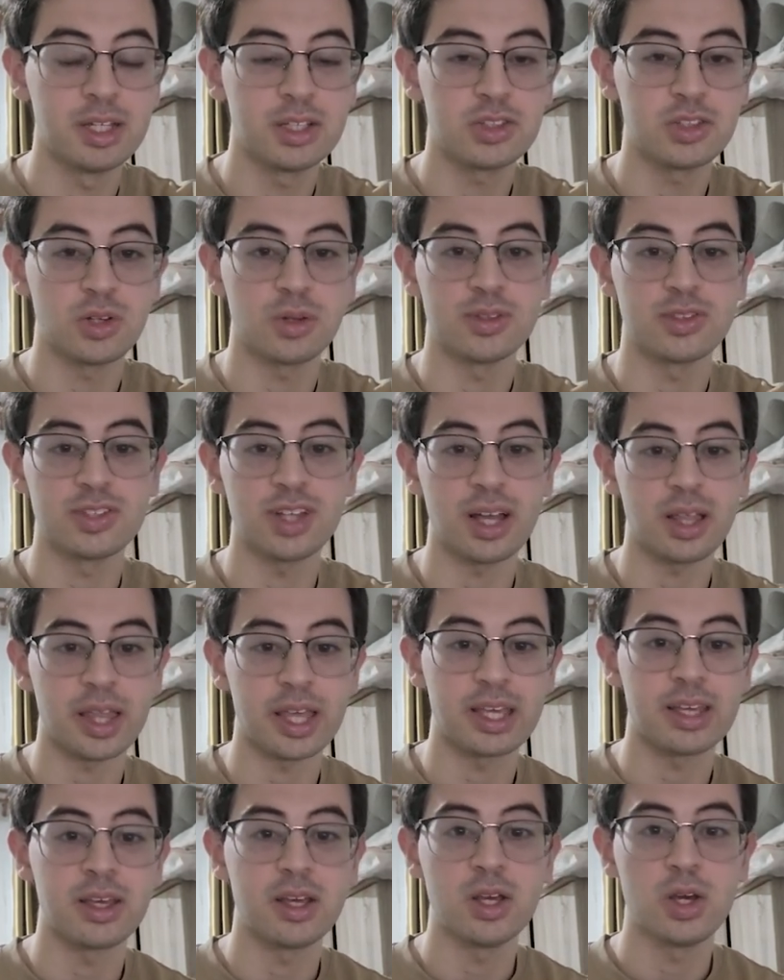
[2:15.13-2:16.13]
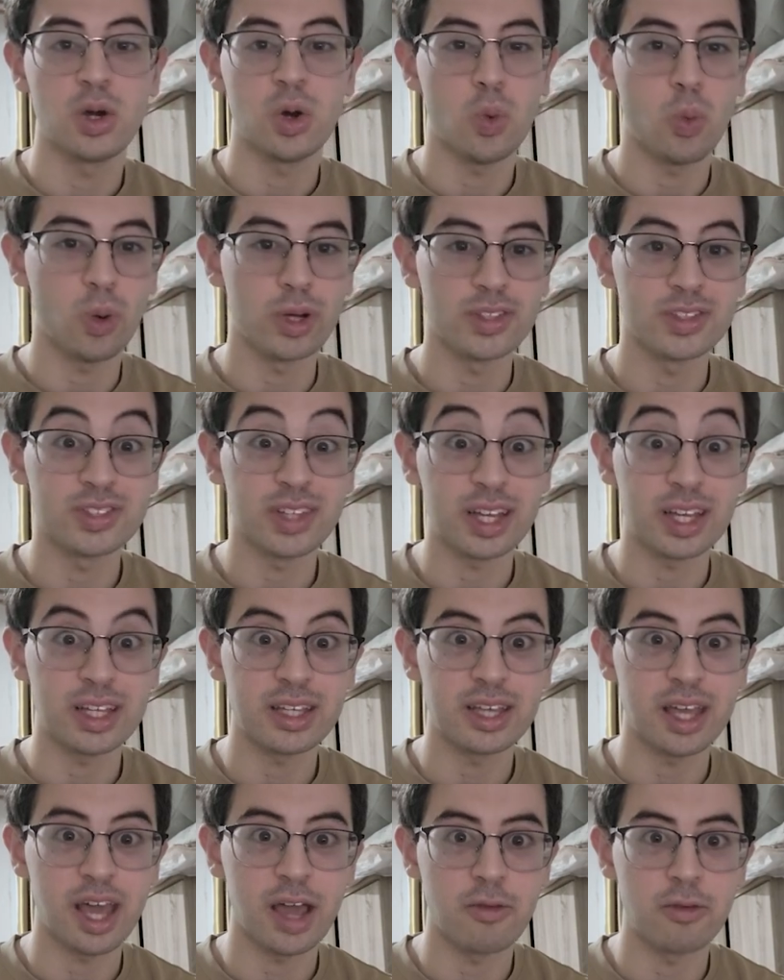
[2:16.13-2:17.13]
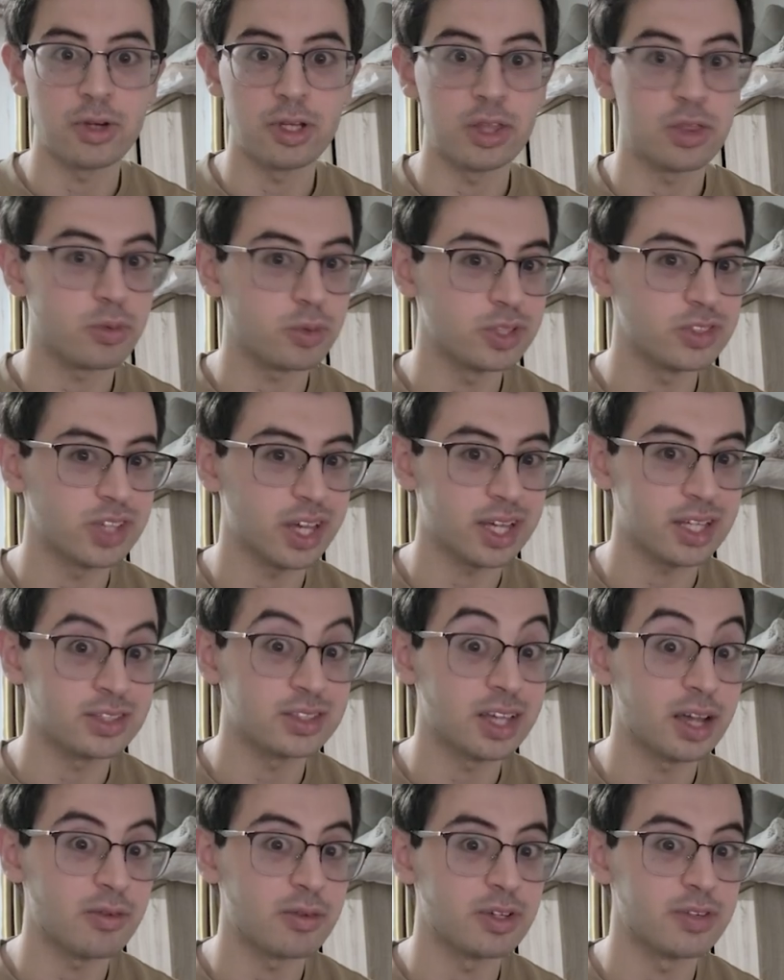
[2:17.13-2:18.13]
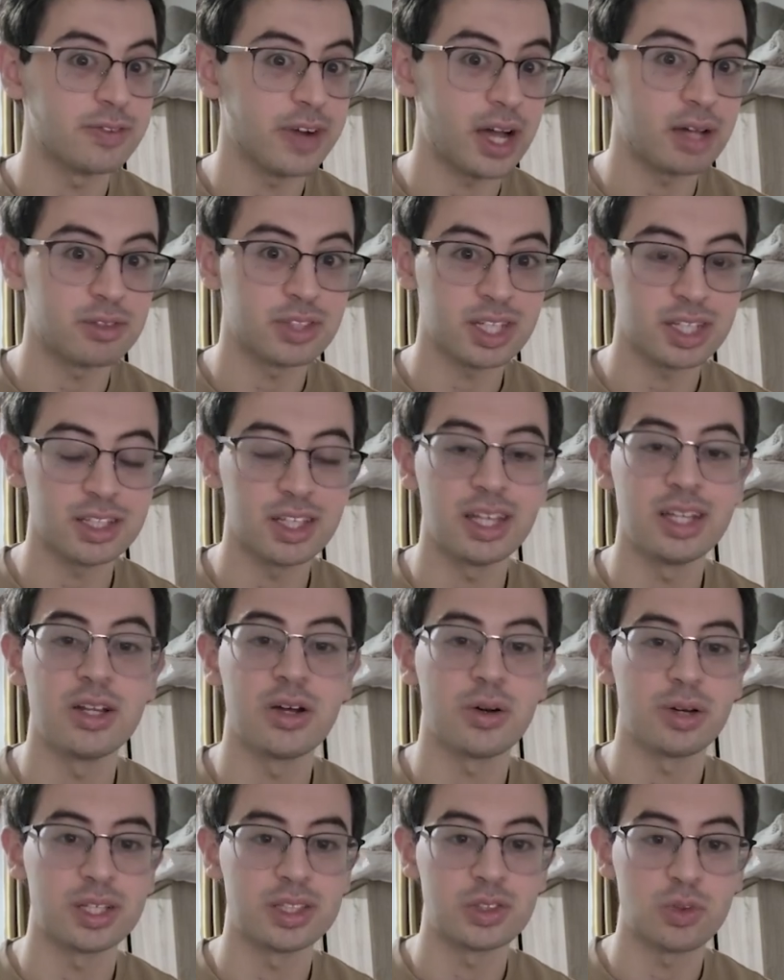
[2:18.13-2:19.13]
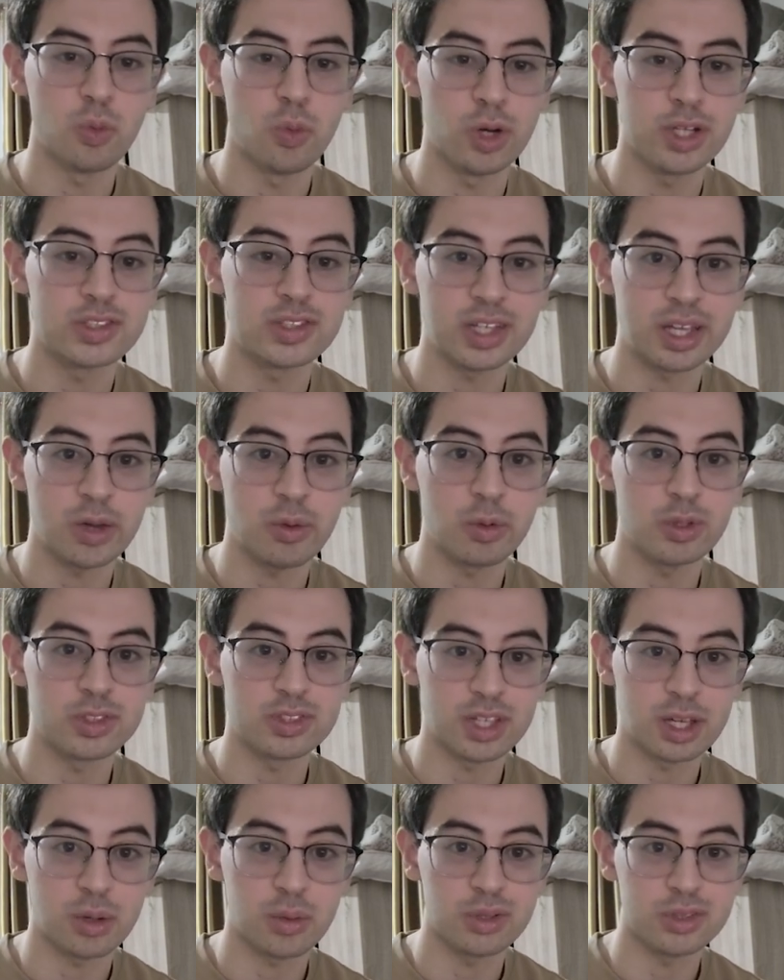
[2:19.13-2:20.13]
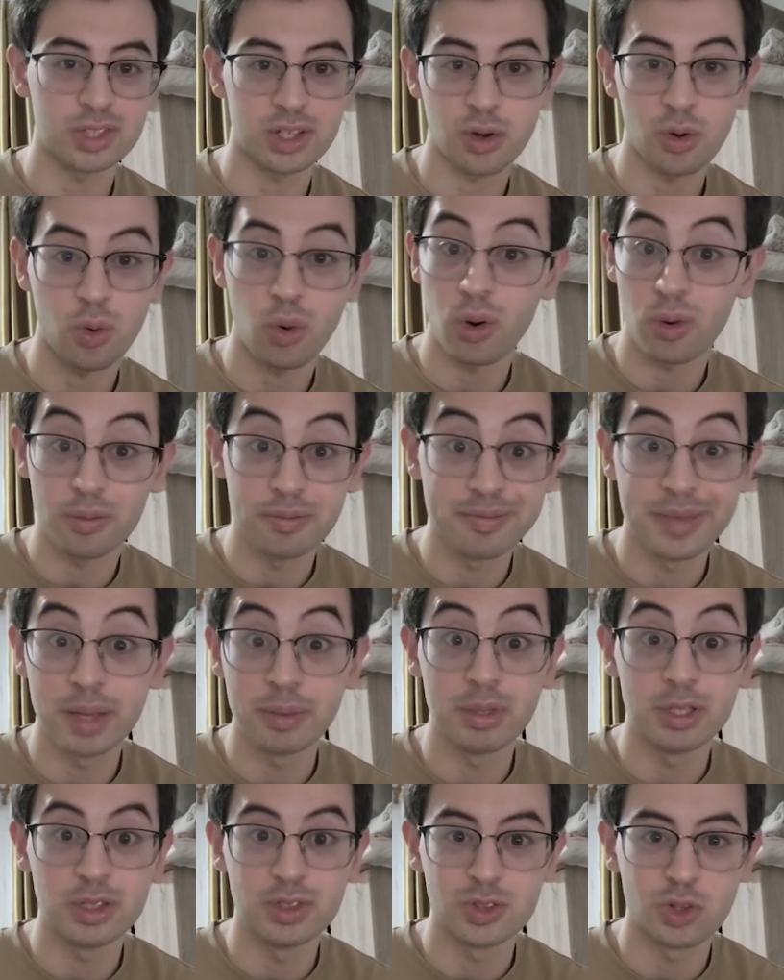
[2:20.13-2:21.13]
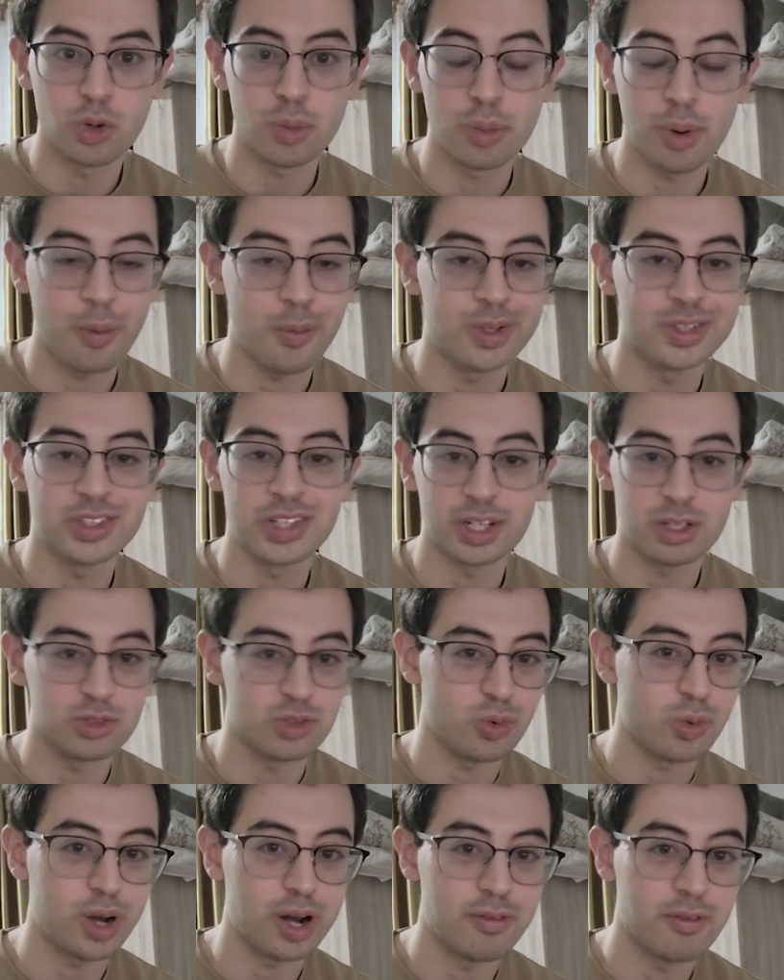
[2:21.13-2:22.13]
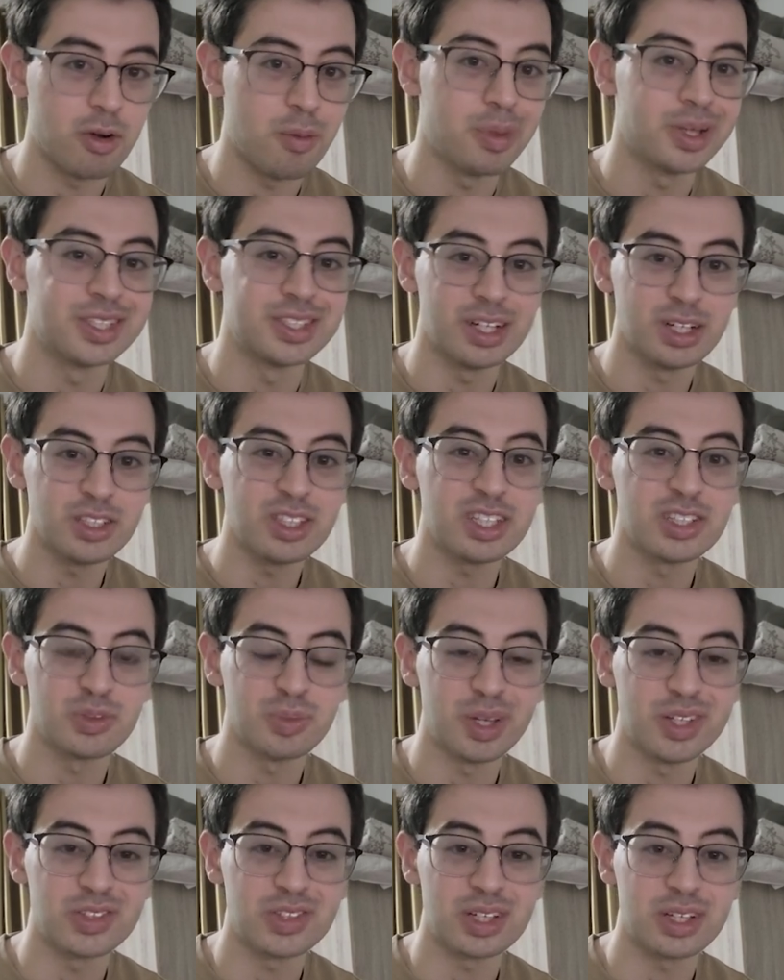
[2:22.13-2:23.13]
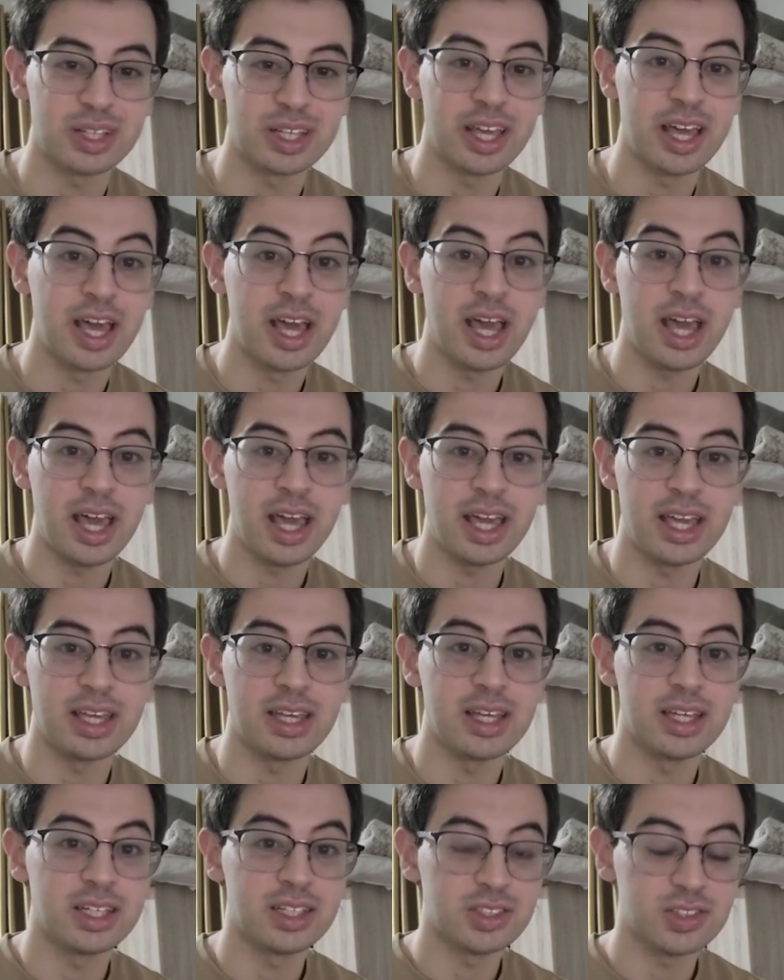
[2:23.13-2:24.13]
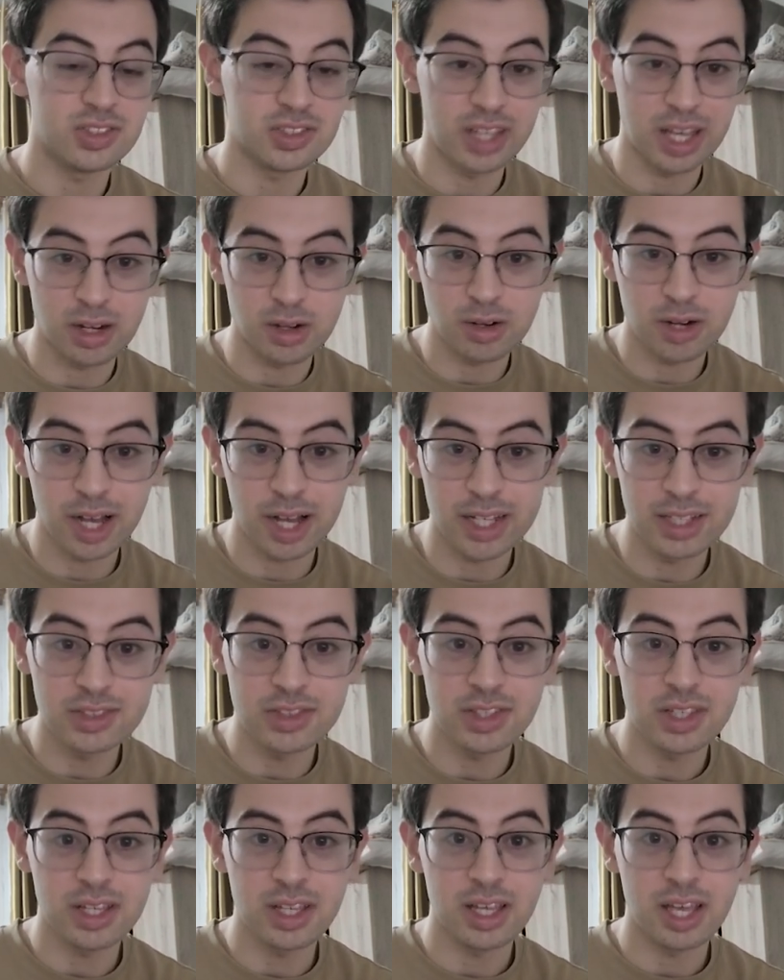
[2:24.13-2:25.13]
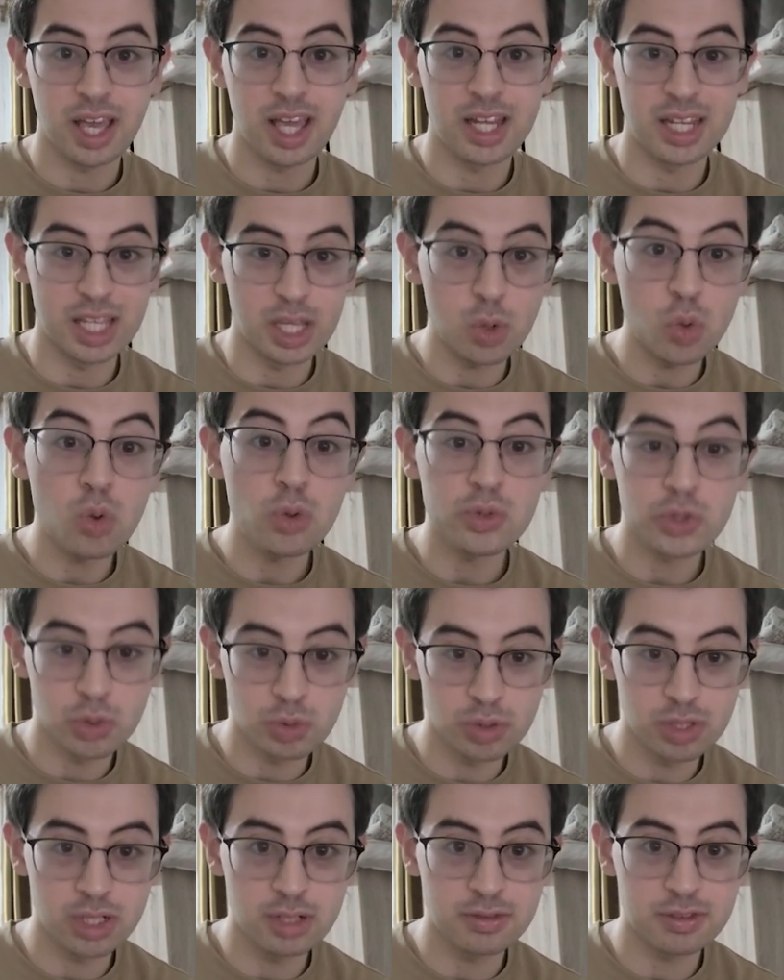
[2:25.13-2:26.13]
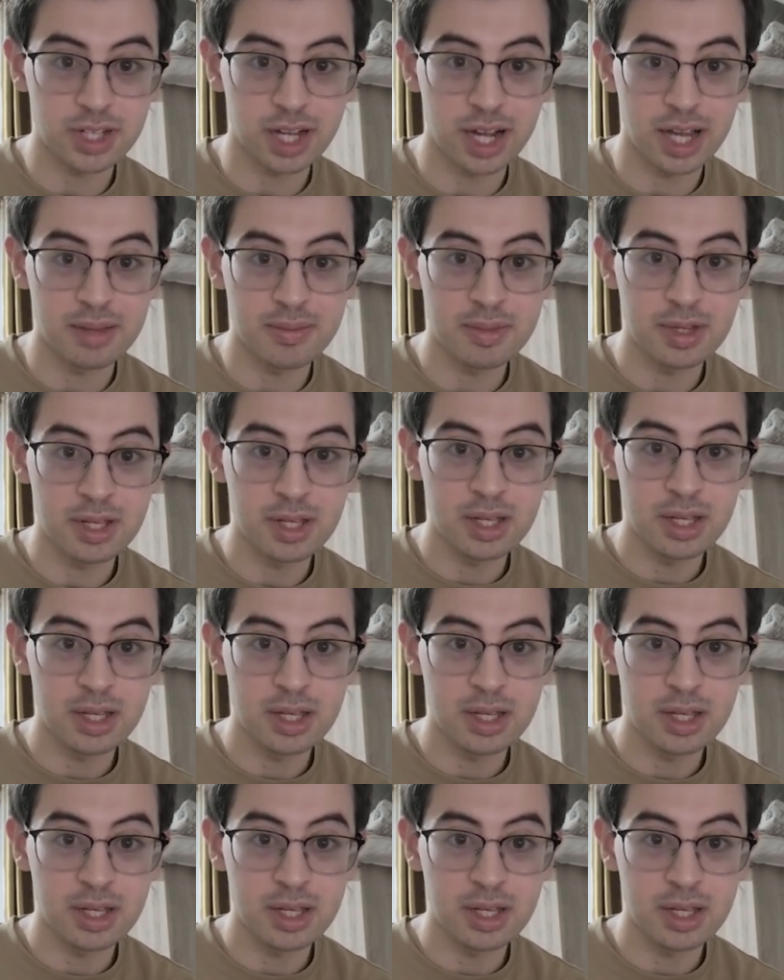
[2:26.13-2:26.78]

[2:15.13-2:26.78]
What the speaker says: So it's not like 1 second every 3 seconds, every 5 seconds. No, it's 1 second, 1 second, 1 second, or maybe 0.1 seconds or whatever. But delta is basically a standardized and equal unit of time